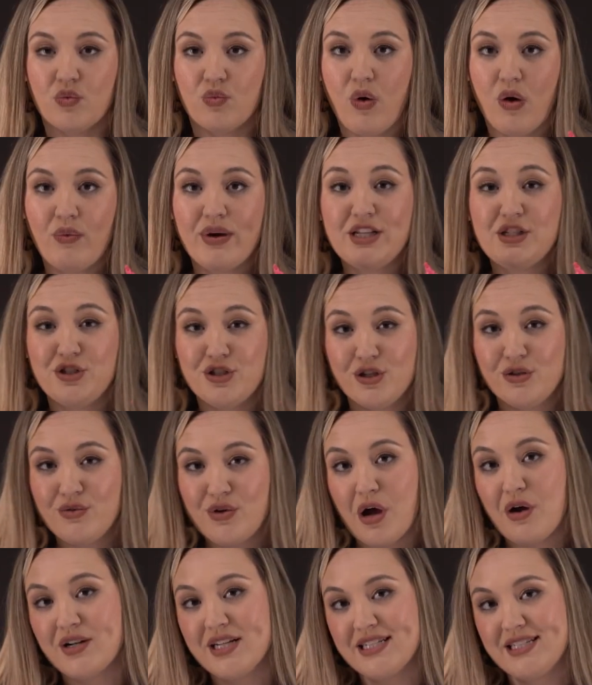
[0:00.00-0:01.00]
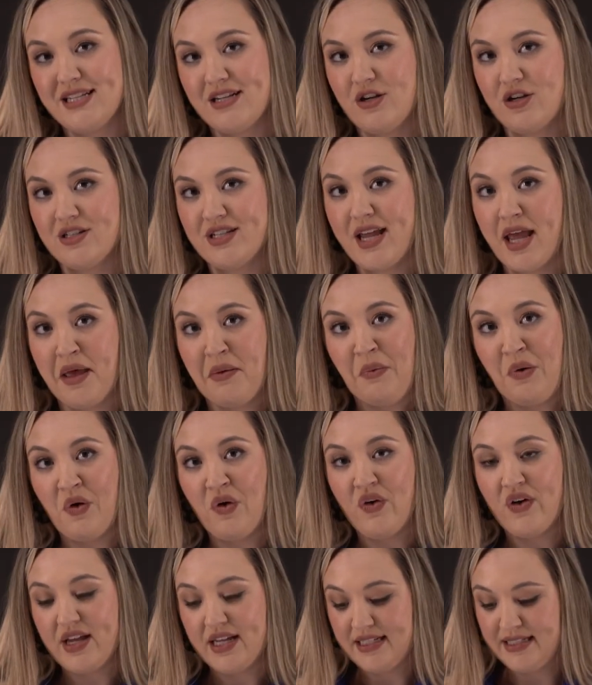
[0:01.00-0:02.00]
What we do notice in our
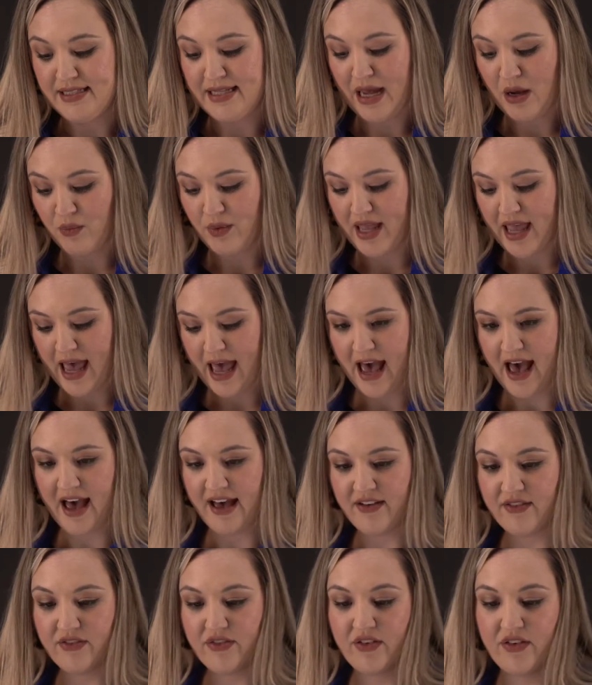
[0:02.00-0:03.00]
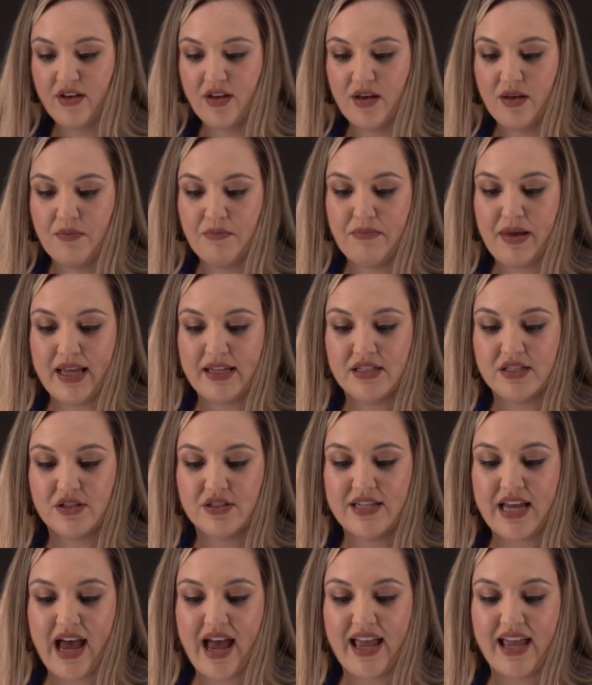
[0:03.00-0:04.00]
table is that we have basal
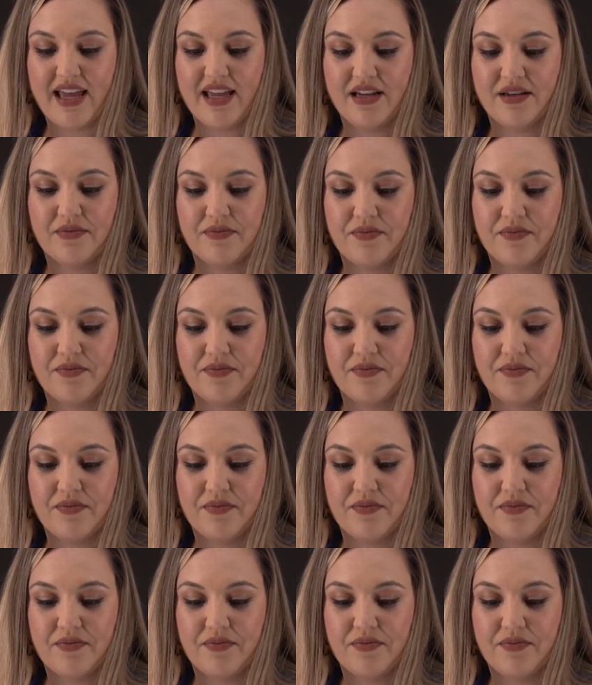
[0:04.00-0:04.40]
diet